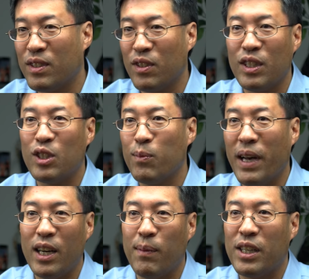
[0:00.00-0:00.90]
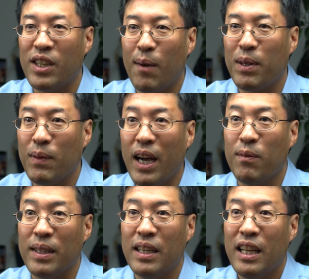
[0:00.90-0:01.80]
certainly do better by shopping
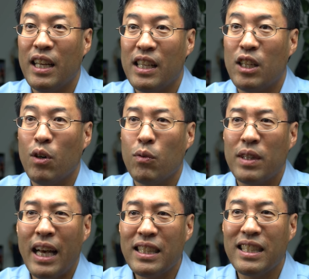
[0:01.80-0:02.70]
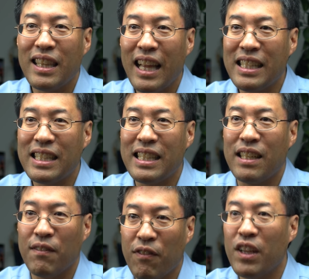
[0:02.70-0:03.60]
around it. So that's less than
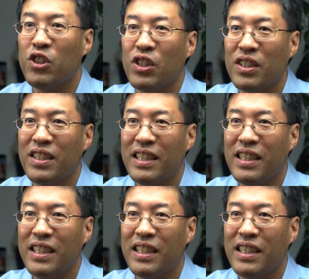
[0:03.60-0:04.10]
inflation.